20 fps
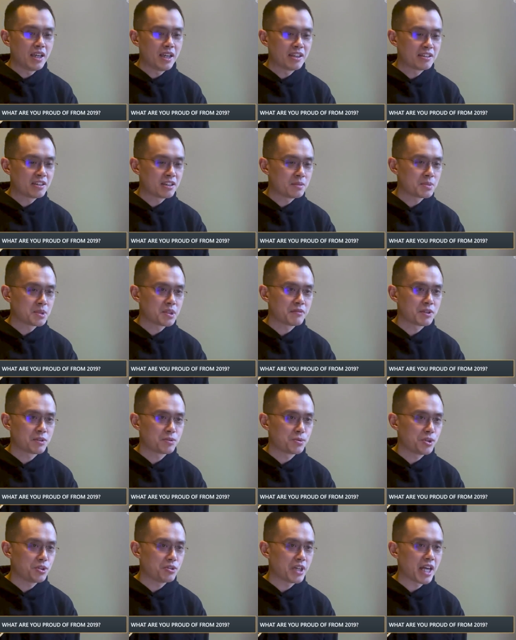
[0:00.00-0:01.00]
in terms of the
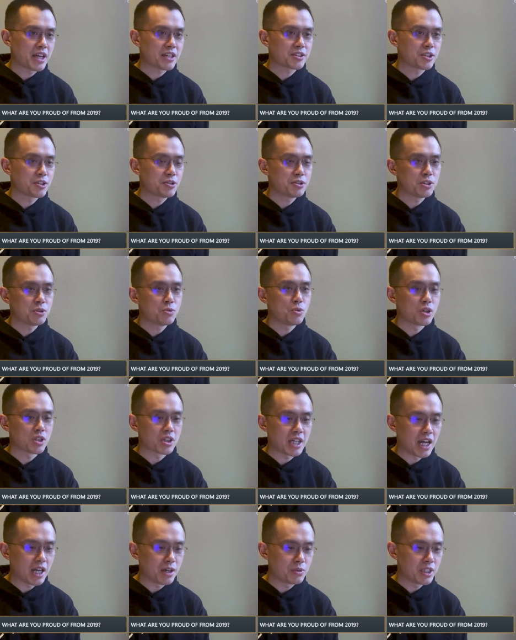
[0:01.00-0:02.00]
real execution
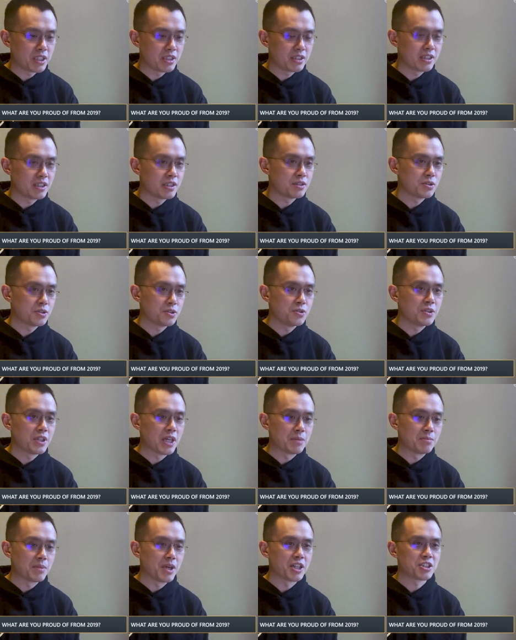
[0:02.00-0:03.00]
work, I really didn't do
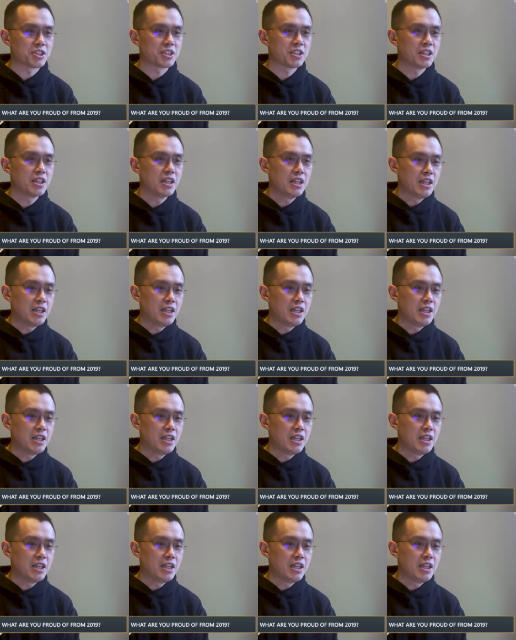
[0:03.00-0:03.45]
that much.